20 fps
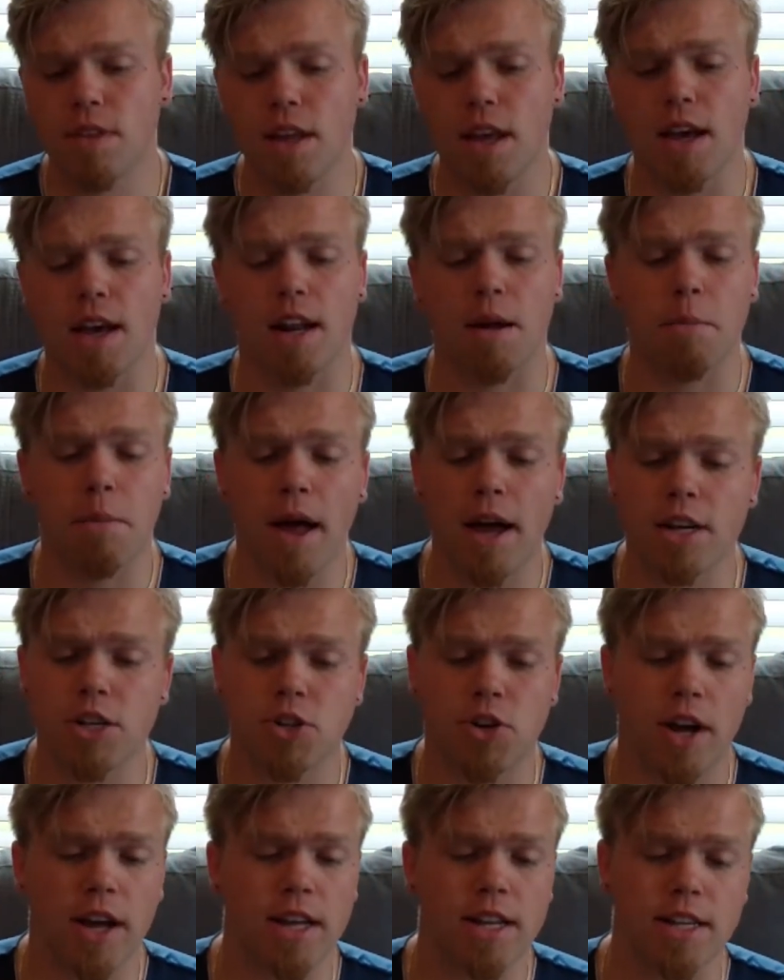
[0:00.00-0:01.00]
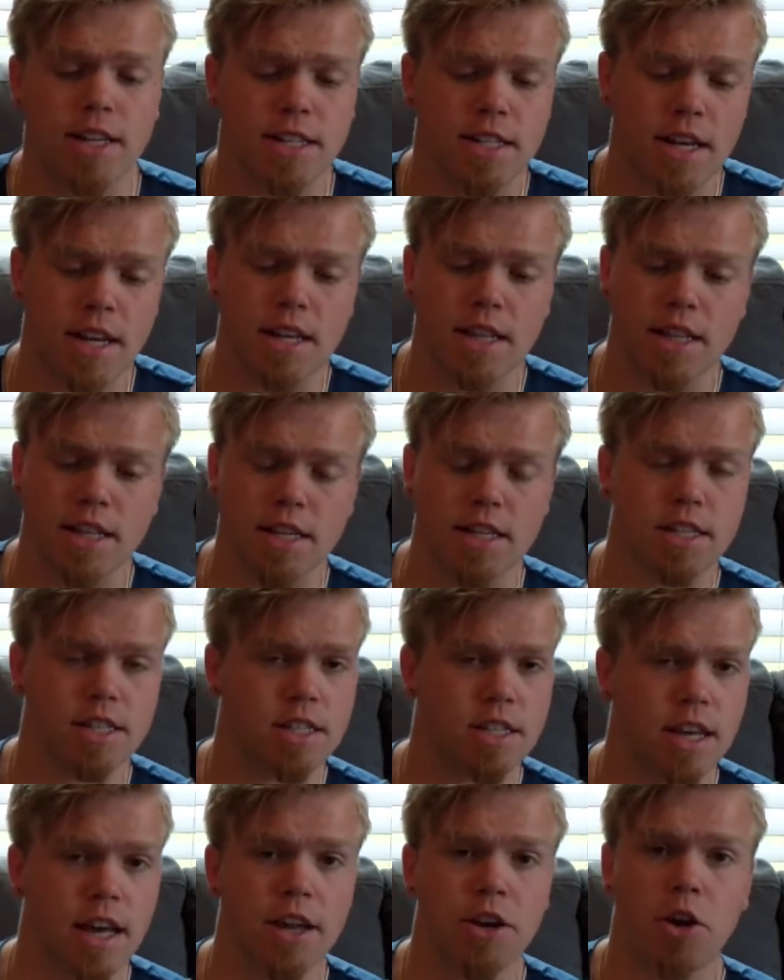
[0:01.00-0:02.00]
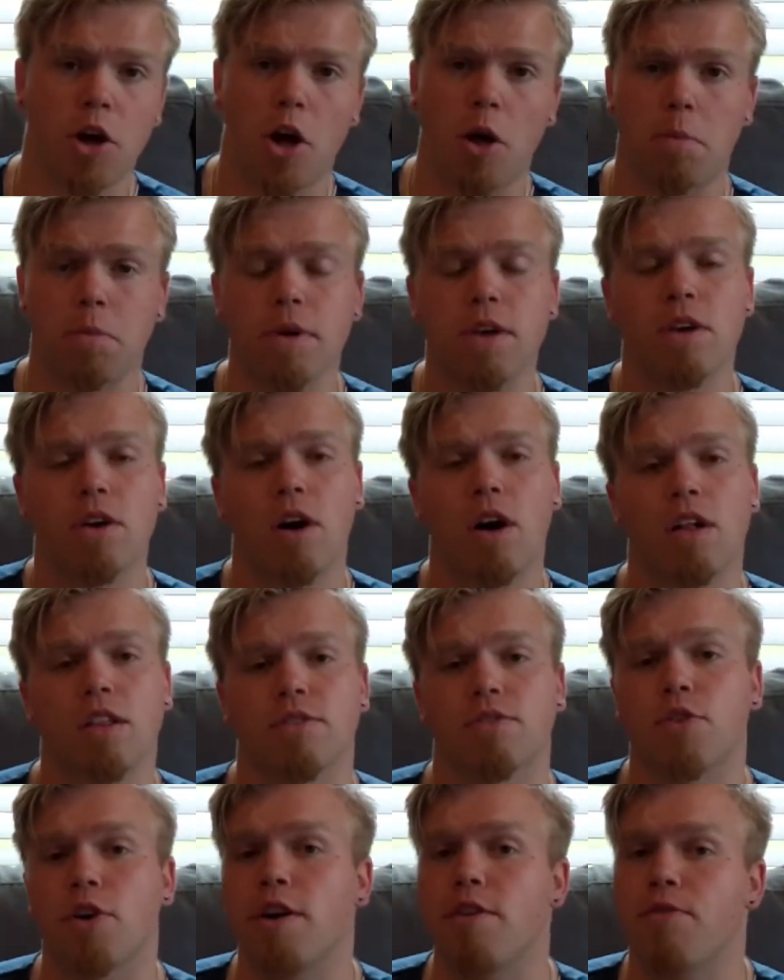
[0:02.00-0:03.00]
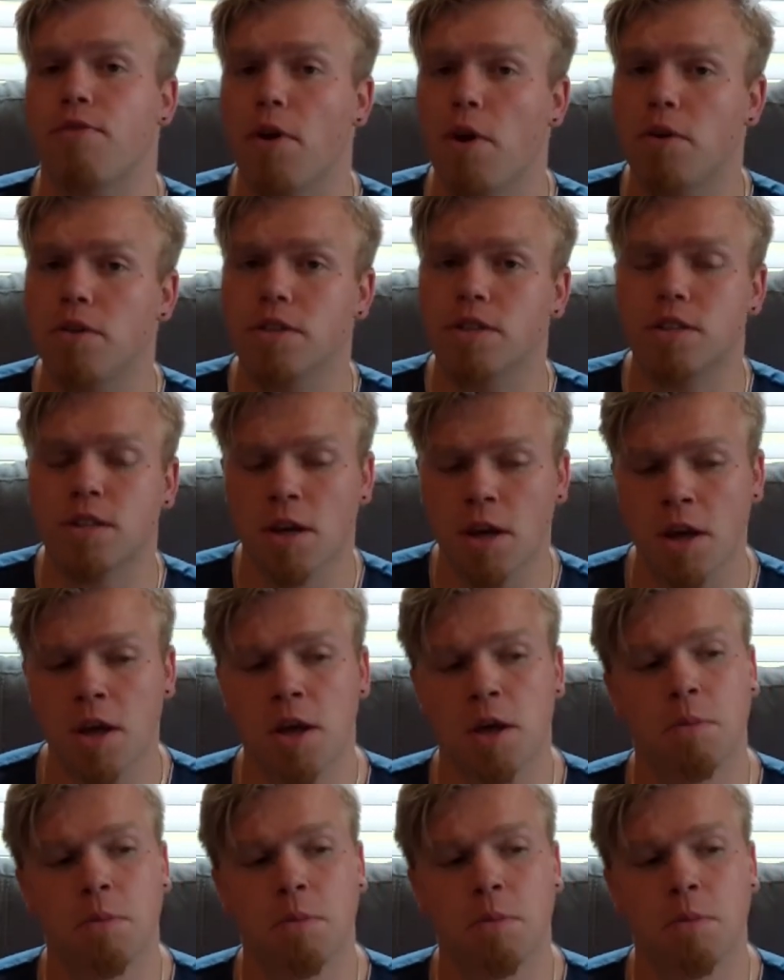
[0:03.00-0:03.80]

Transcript: And I'm not trying to say that this is the end-all be-all of great phones,